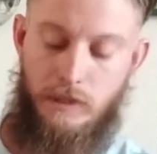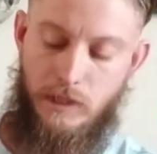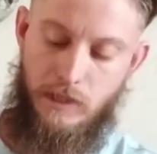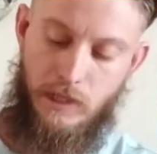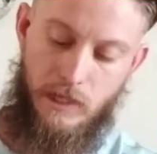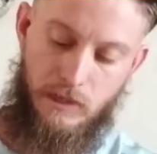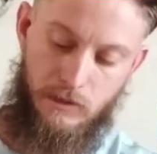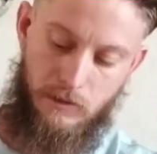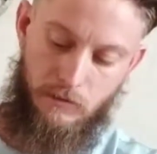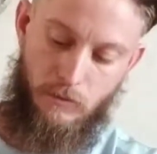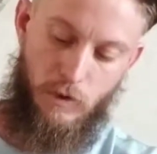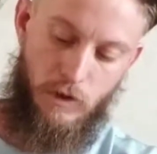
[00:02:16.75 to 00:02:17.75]
It's got a
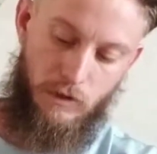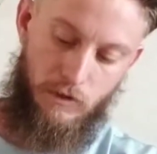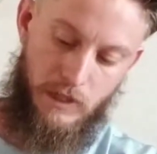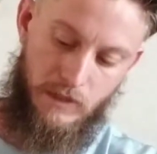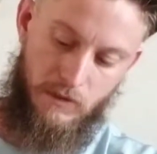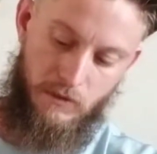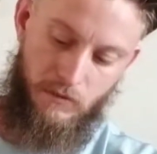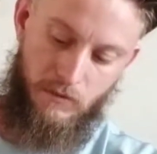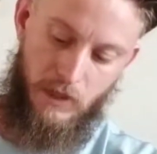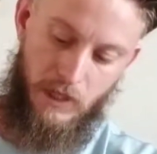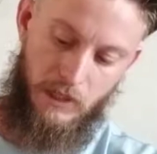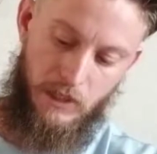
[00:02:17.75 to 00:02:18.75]
more aggressive,
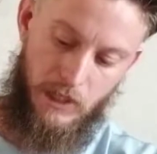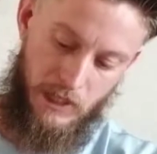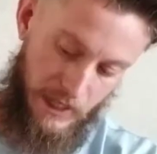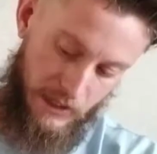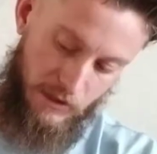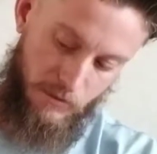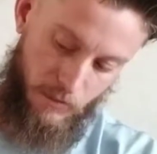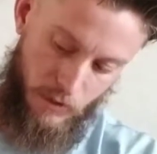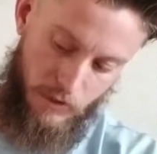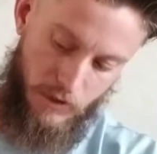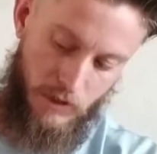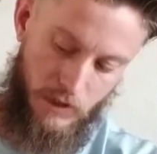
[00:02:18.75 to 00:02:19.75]
like you gotta actually
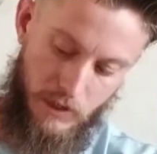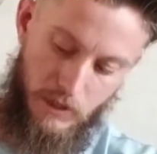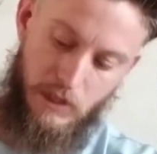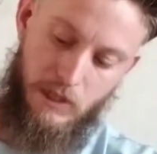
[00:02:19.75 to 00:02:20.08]
push on it,